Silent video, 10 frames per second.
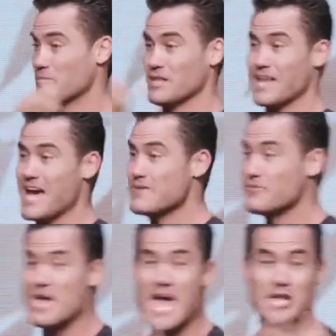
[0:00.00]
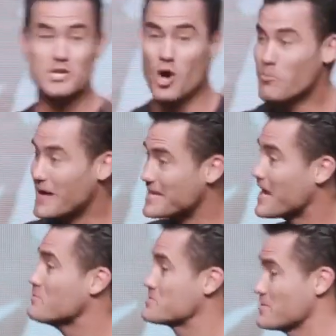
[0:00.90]
the life, and nobody
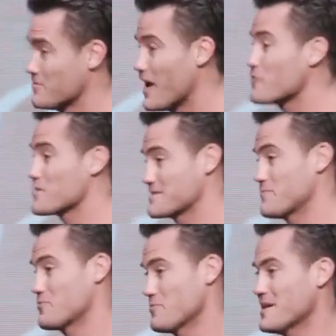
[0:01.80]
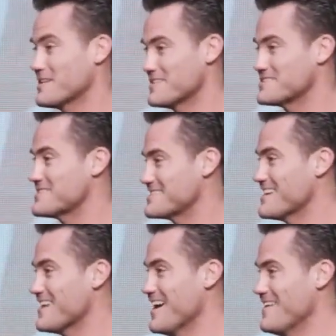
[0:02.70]
comes to the Father except through me. Doesn't he say
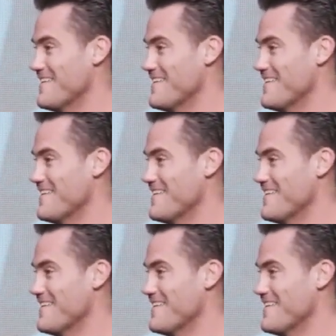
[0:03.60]
that?